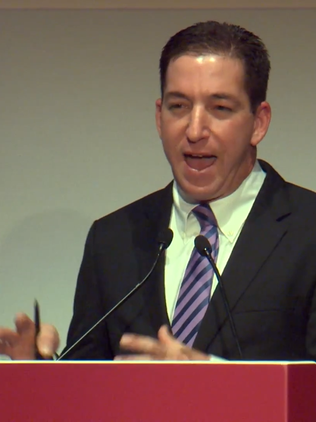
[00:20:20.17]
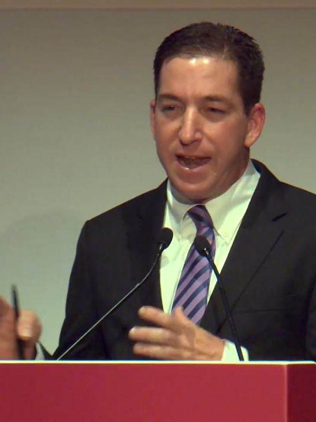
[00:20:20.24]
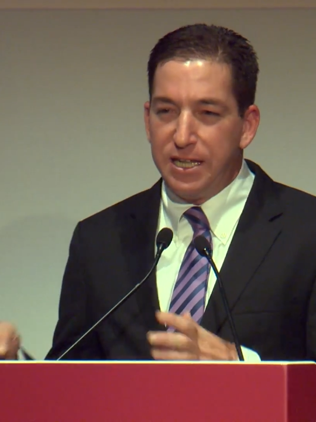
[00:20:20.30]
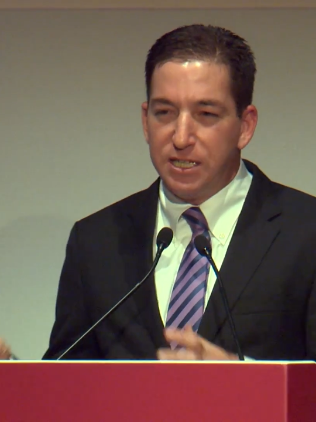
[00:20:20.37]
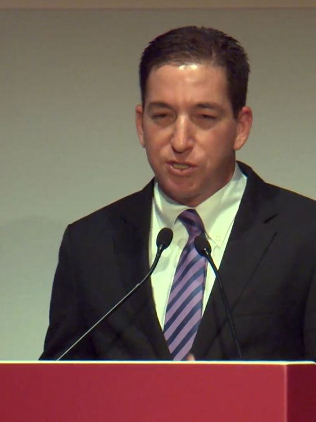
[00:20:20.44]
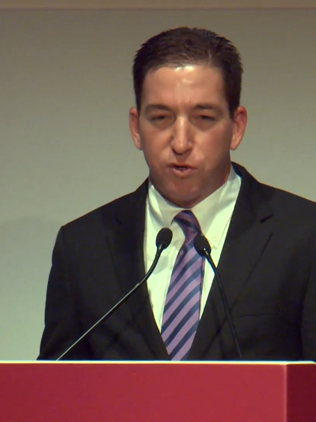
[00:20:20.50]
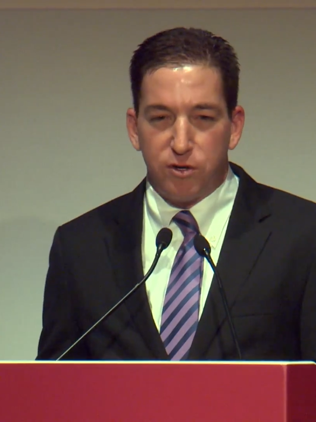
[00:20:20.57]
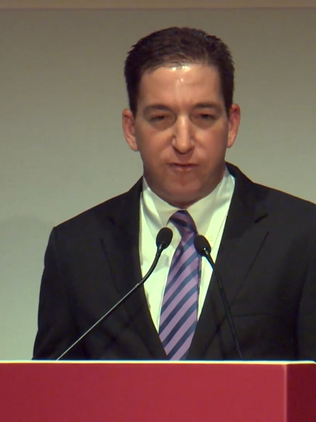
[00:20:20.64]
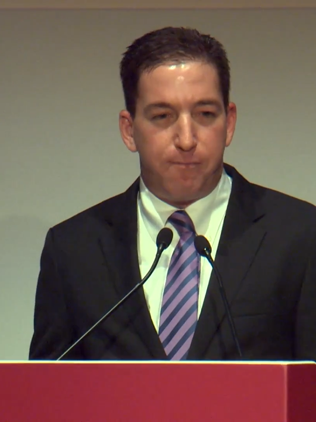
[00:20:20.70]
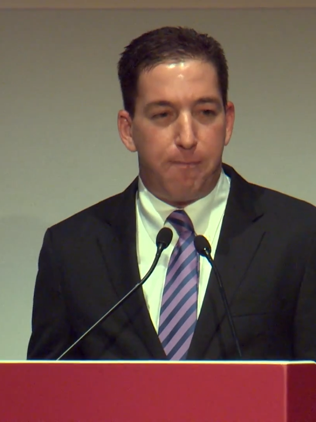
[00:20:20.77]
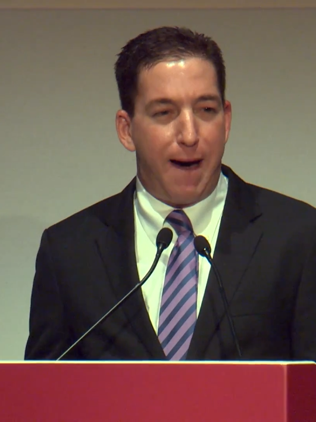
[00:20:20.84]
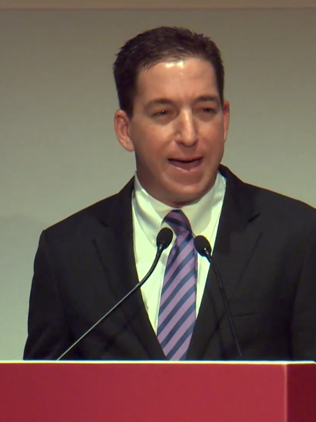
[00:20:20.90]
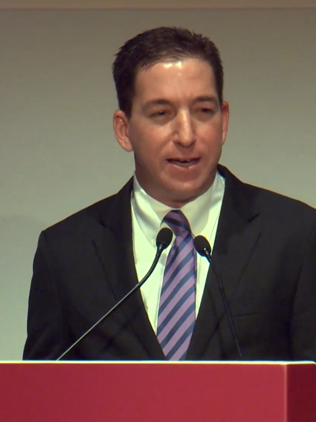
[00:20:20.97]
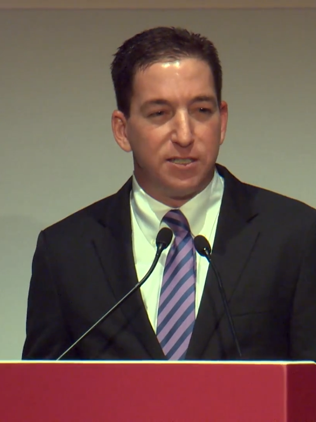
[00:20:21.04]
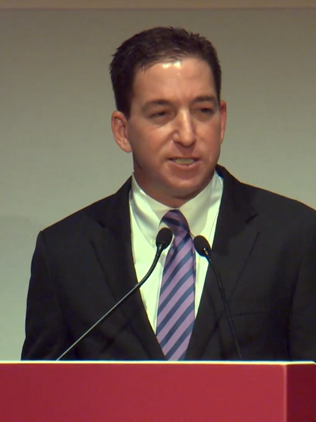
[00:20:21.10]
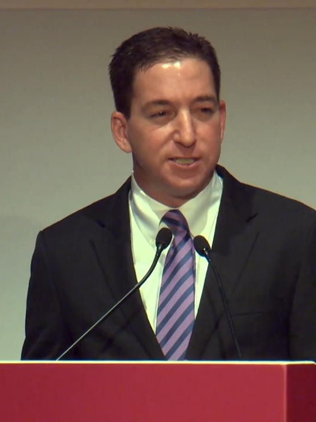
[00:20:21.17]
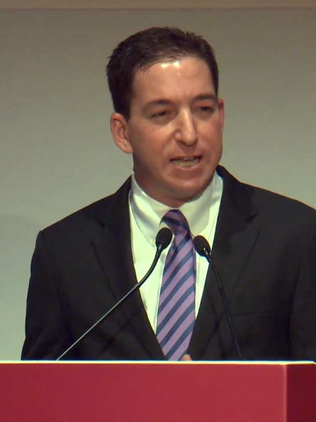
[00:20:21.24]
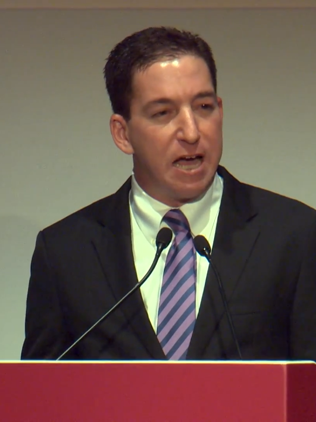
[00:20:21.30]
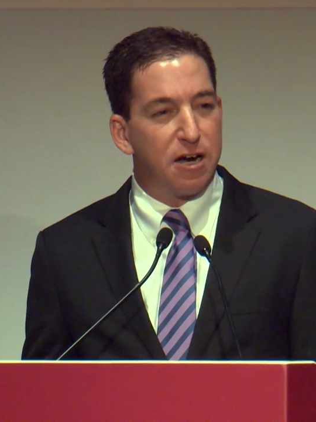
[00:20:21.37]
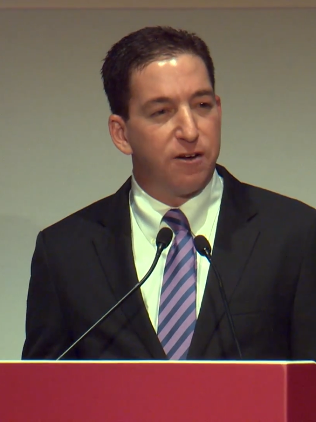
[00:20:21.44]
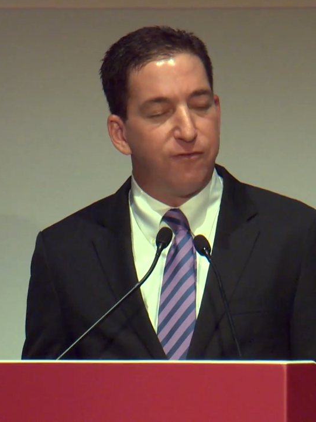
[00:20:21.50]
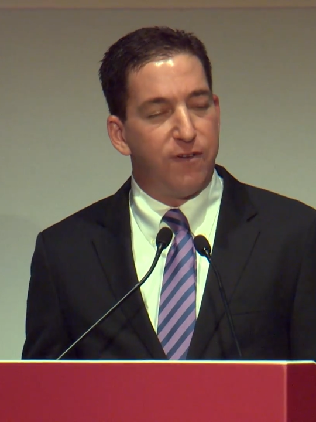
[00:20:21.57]
any sort of mild
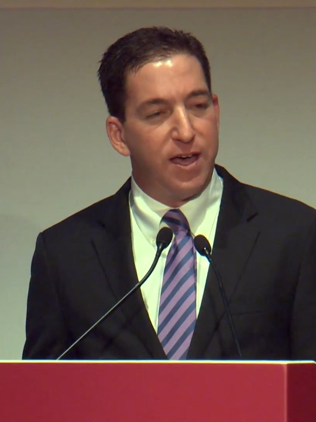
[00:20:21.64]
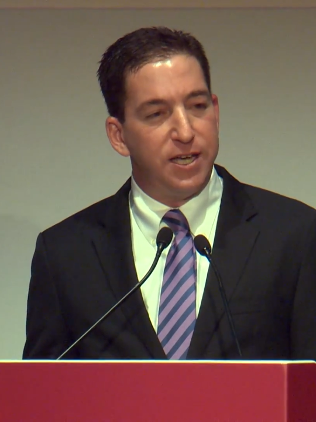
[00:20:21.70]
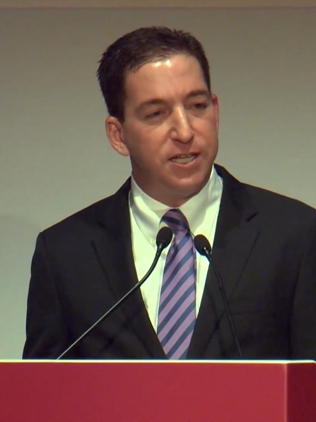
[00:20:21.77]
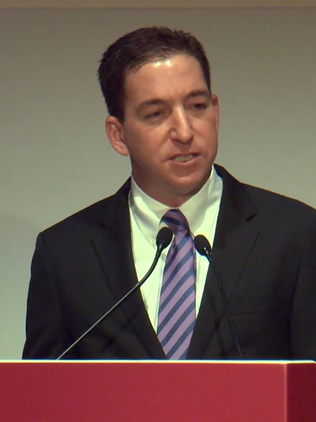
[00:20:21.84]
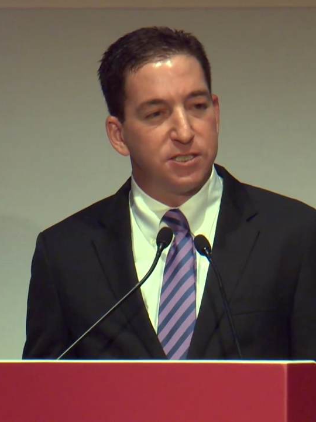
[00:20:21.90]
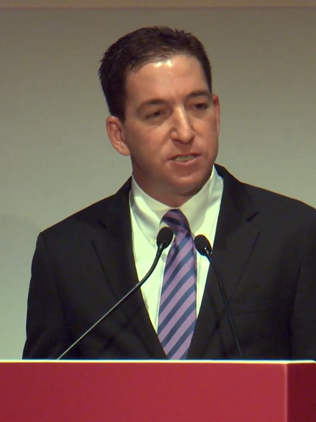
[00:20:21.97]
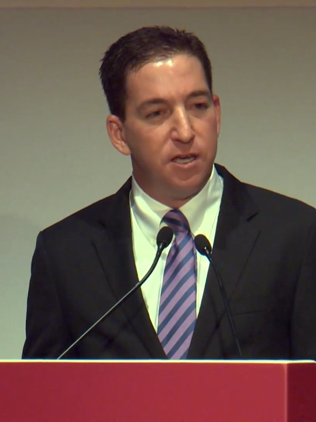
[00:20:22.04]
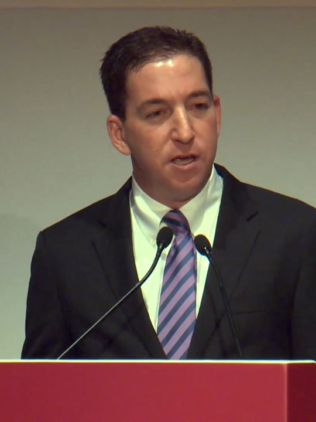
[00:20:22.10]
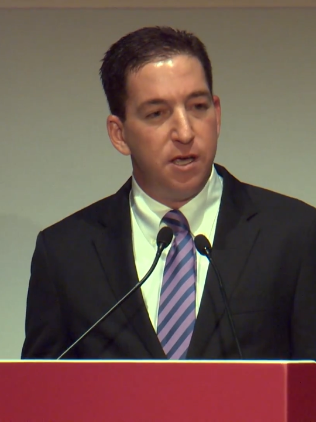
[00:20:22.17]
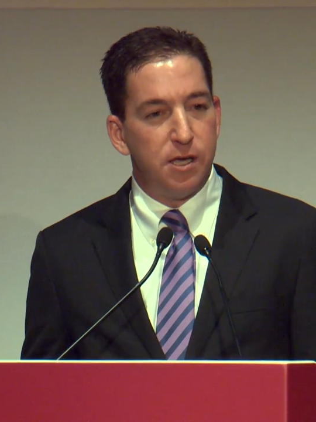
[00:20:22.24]
sacrifice